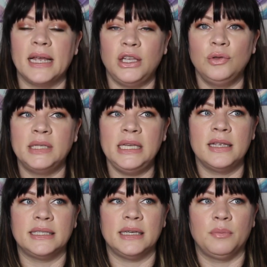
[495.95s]

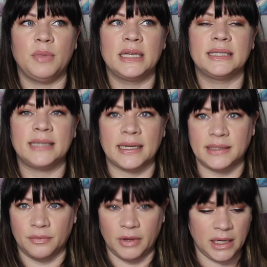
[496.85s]
using this
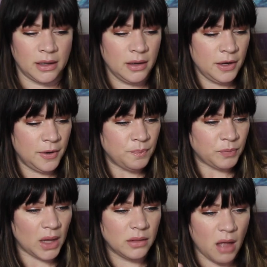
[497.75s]
excessively,
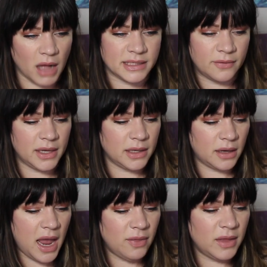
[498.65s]
lots of it.
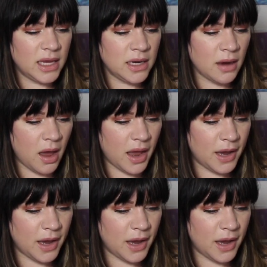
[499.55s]
And then,